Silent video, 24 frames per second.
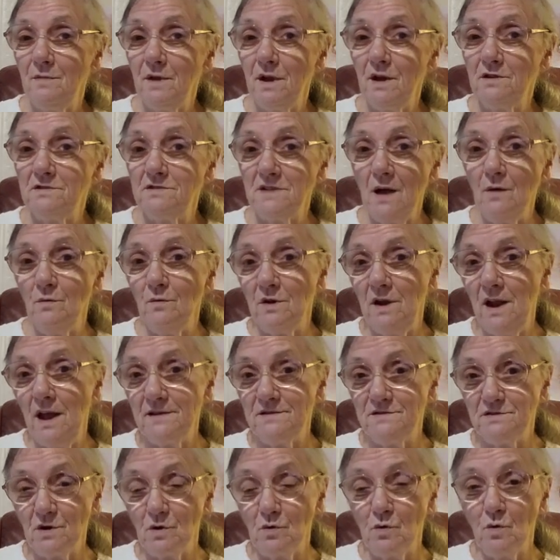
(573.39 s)
because that one
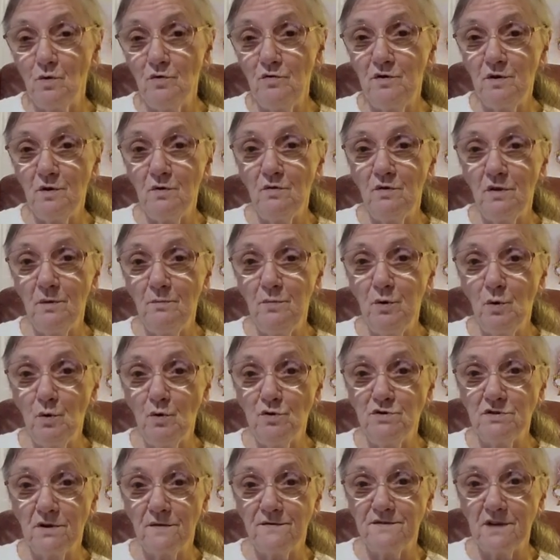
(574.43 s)
has to go through the
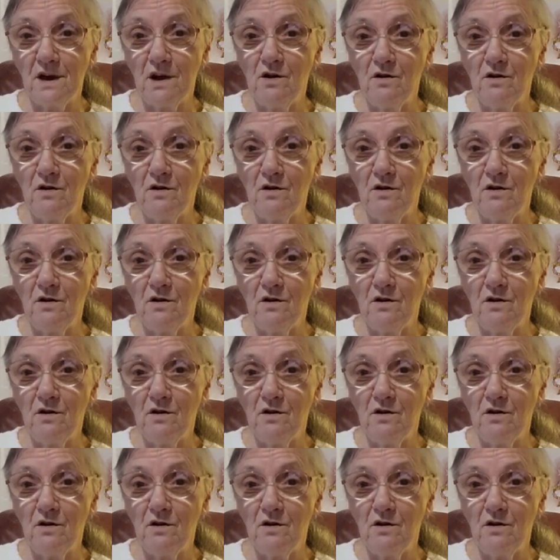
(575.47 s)
post office.